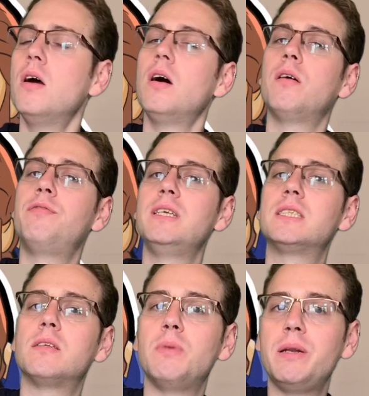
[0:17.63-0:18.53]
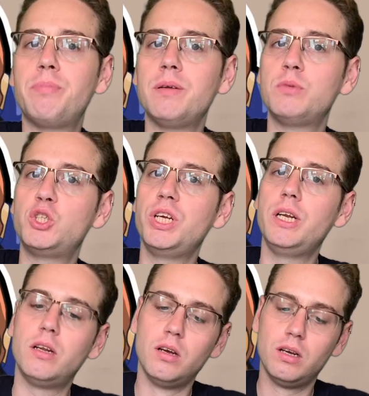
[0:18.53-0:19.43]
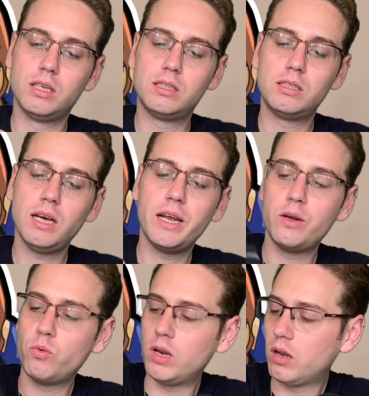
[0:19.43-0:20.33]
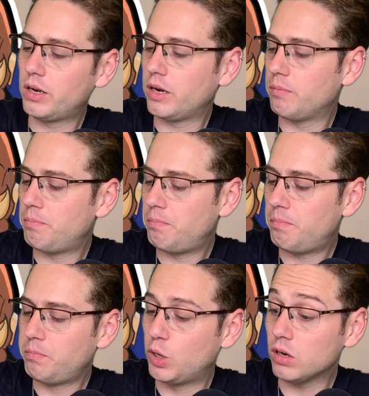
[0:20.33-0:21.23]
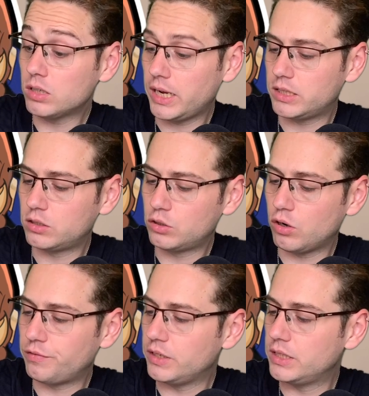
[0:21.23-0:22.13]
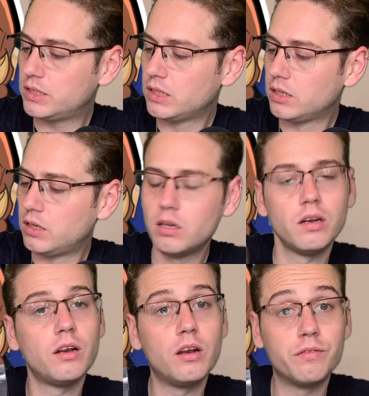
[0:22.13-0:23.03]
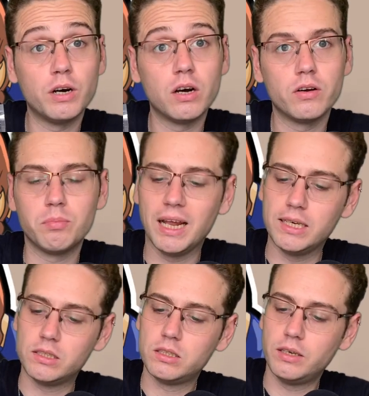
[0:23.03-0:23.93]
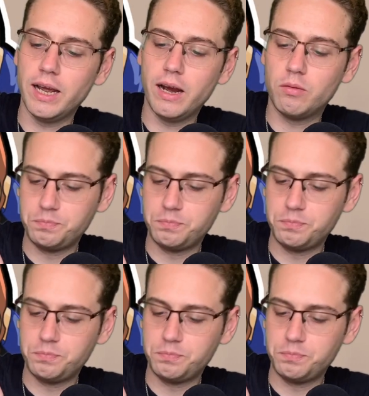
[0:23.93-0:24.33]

I'm Vince the Mean Bean Machine and today we're looking at Gødhead Coffee's Nirvana blend. Now,